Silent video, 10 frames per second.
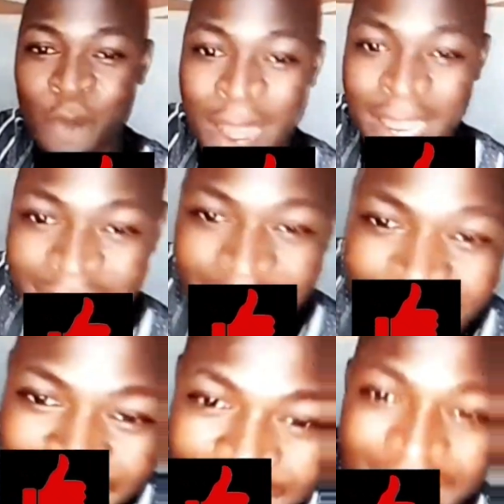
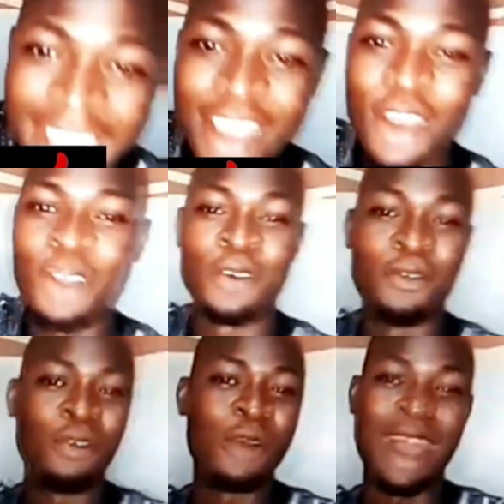Yewande, all
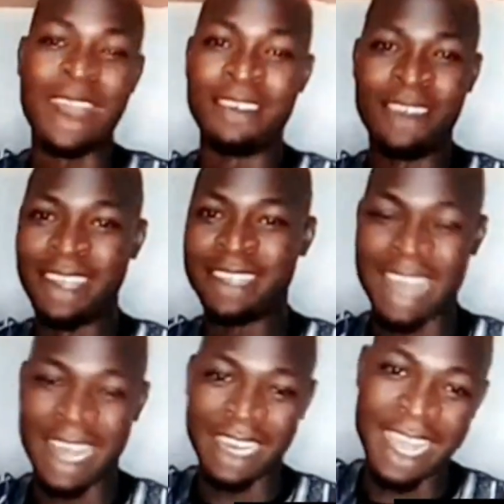of you are
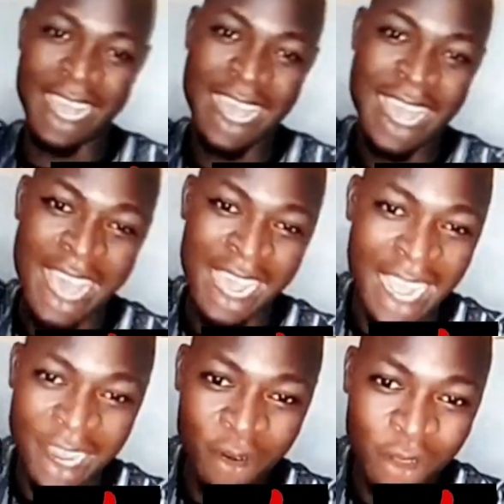great. And I
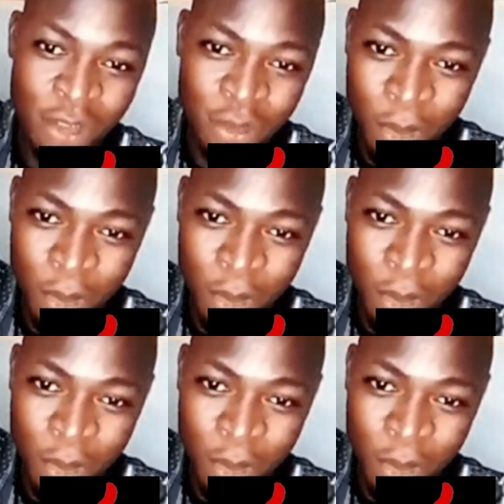cannot